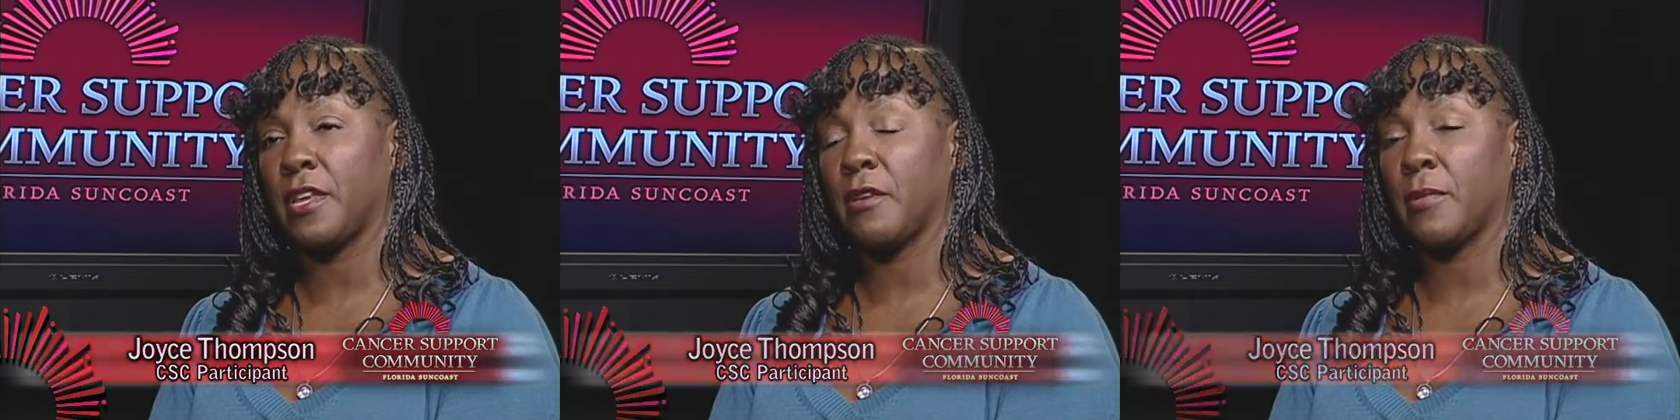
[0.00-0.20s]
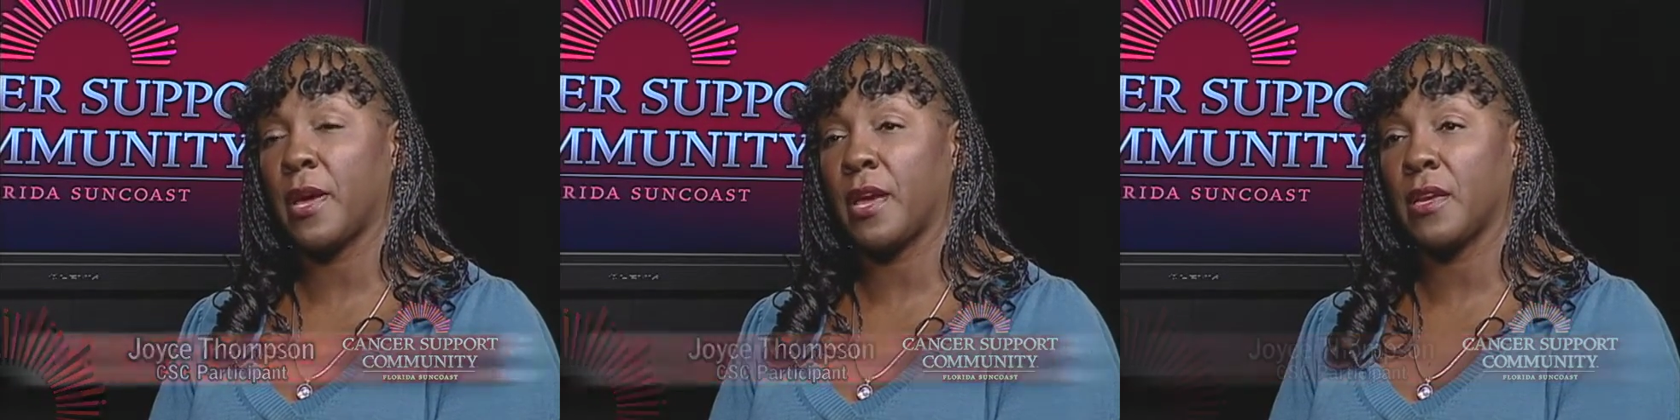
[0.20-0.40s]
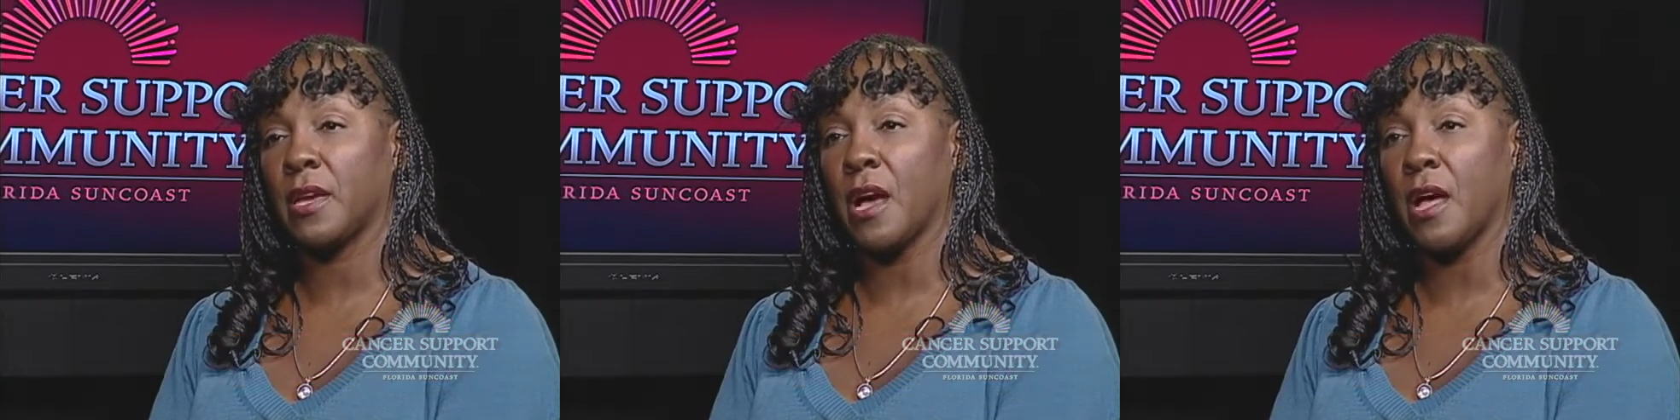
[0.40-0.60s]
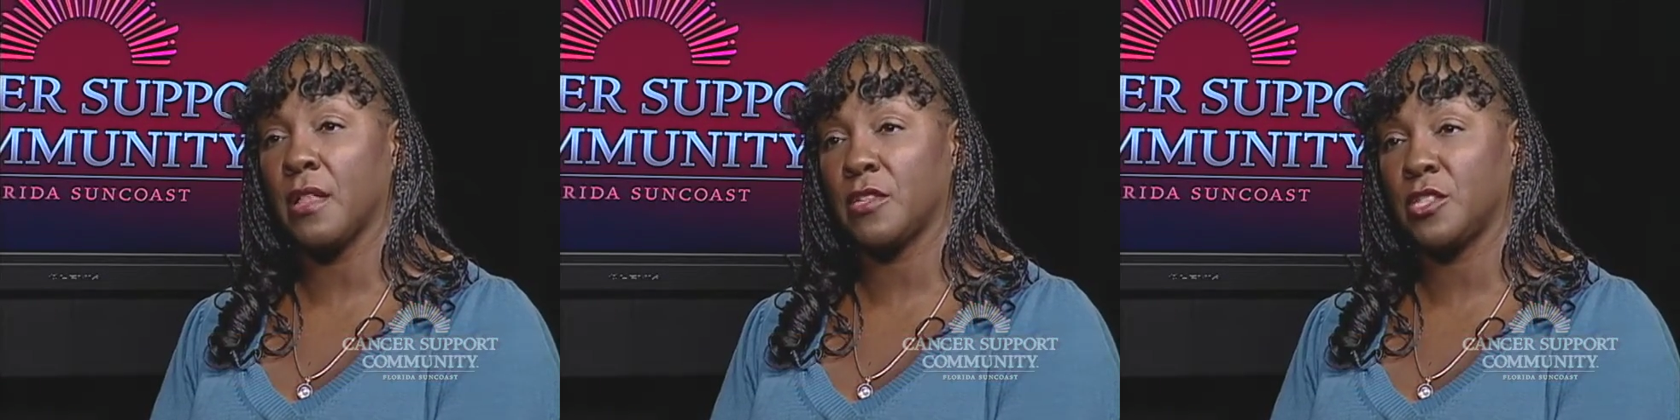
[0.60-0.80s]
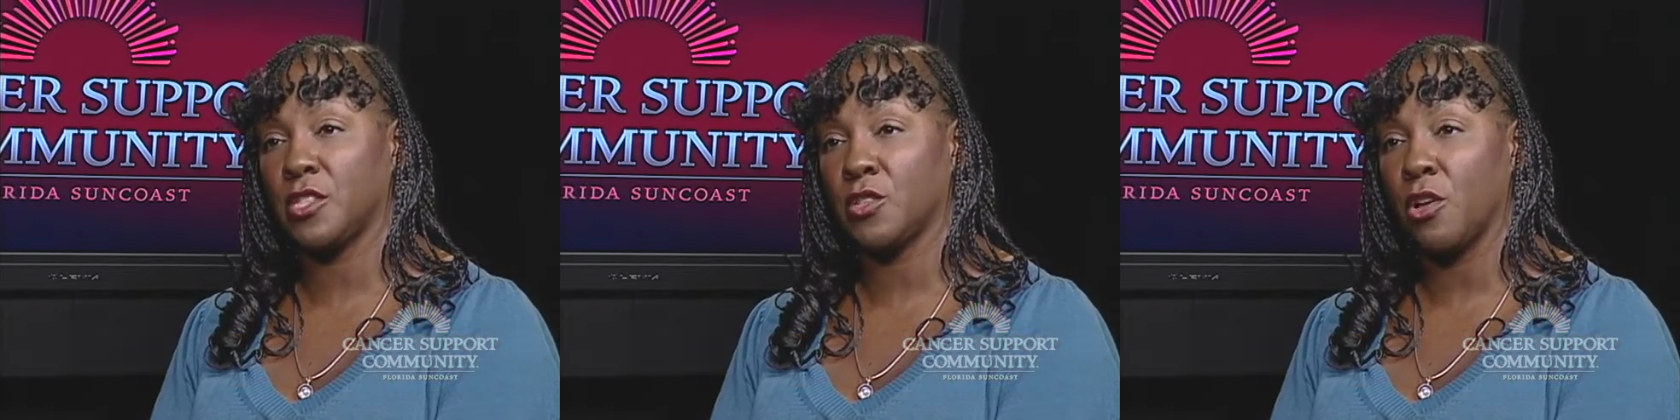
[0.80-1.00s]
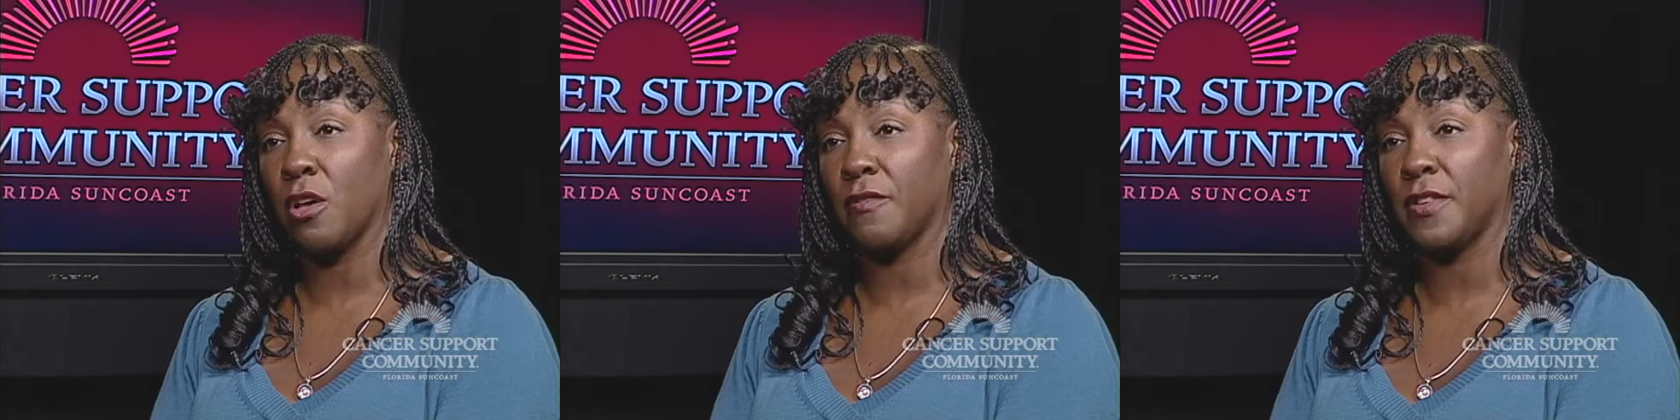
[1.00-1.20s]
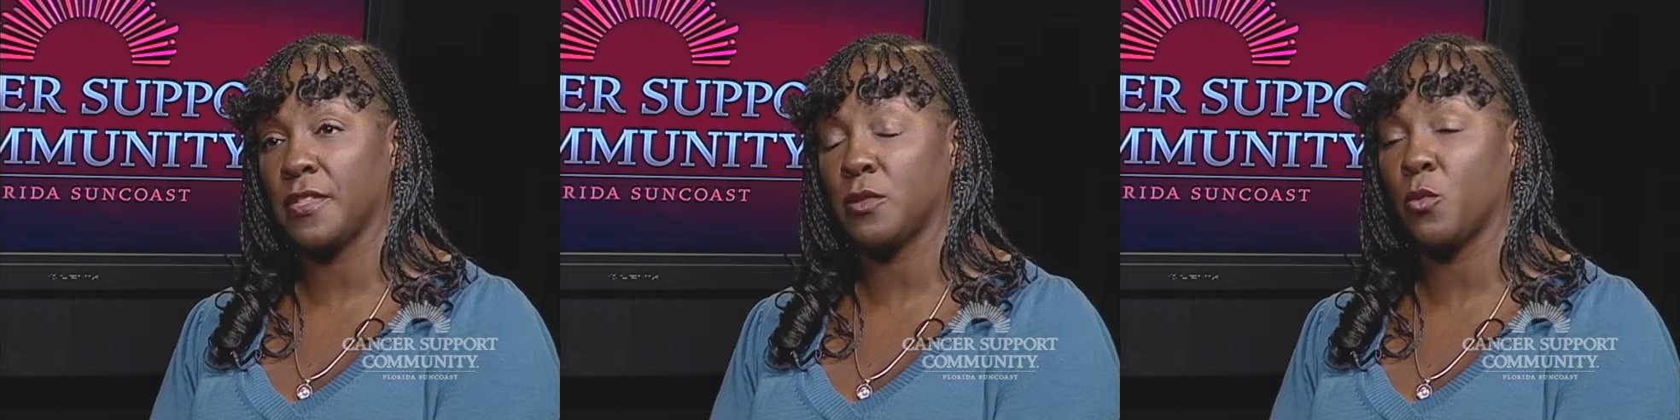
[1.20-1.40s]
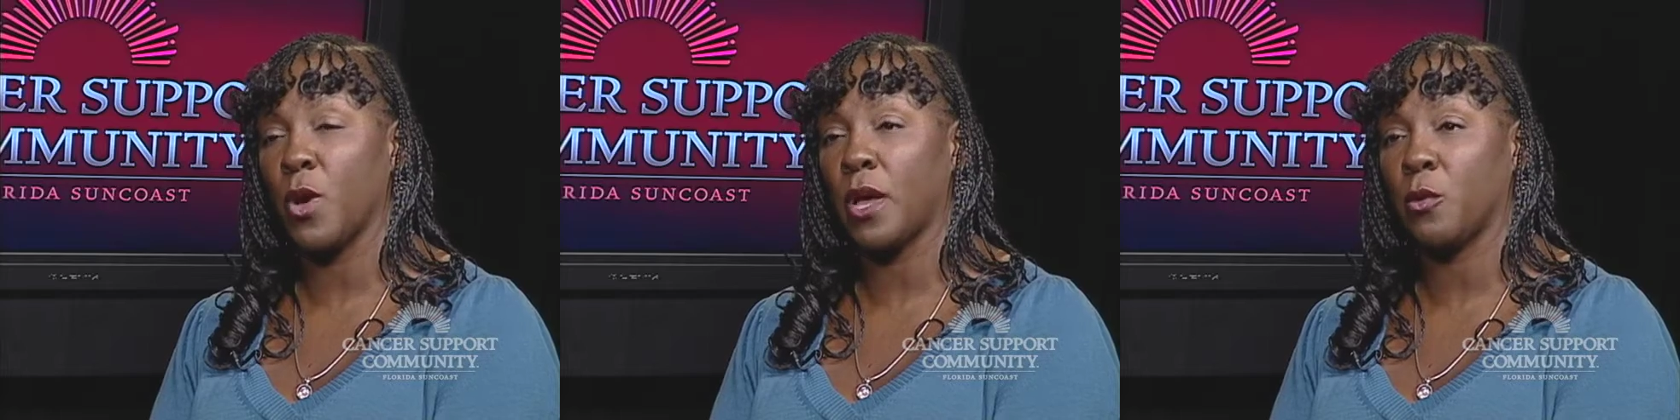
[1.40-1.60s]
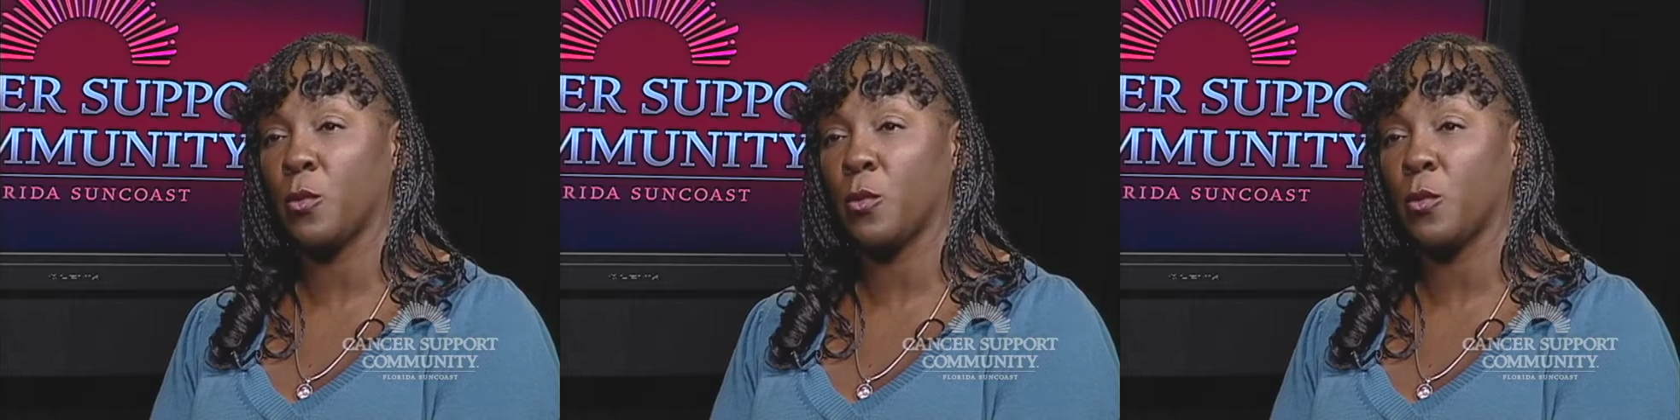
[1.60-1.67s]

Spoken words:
in my oncologist's office while